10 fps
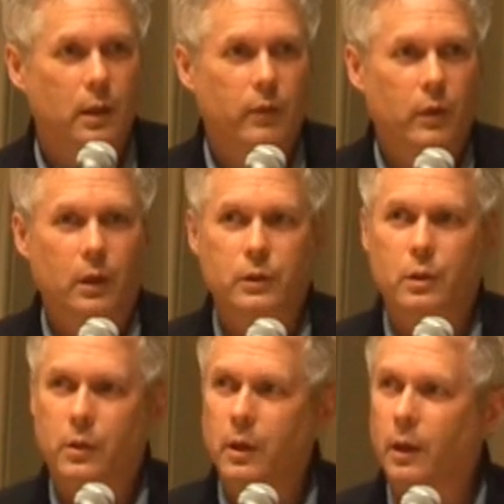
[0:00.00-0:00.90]
giving us
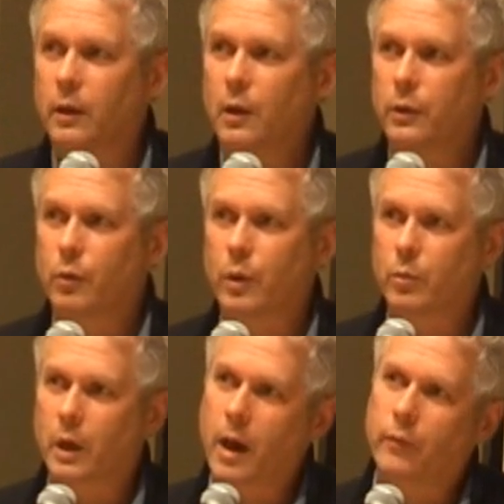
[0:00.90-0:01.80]
a thing that we
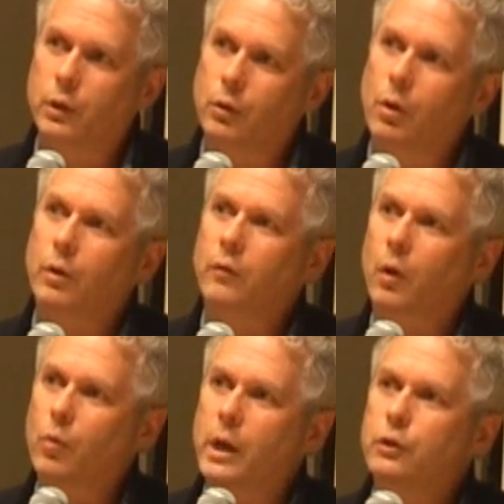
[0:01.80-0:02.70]
would have to go out of
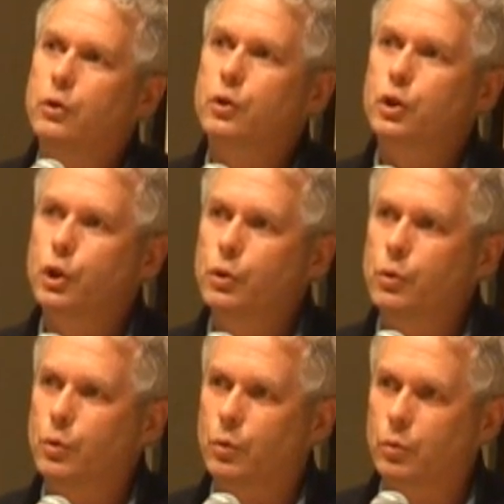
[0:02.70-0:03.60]
our way to
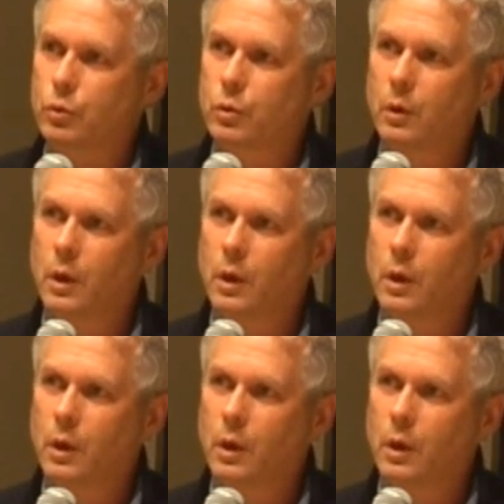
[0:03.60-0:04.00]
choose.